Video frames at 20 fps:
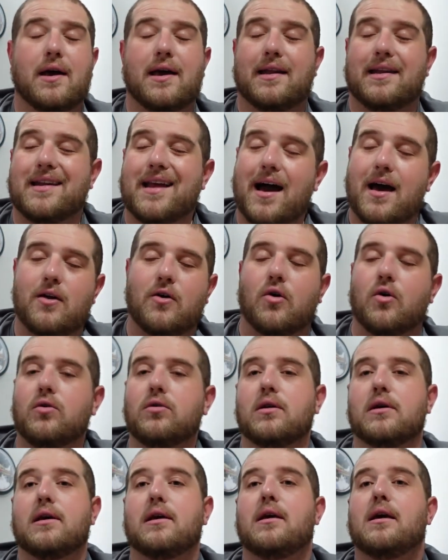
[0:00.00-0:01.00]
And not
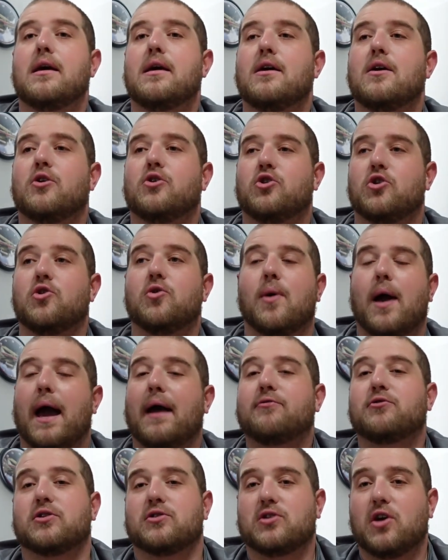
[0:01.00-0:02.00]
only do you
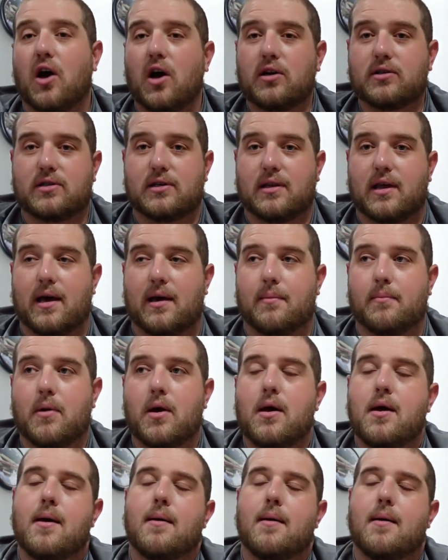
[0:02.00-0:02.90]
have to talk to them,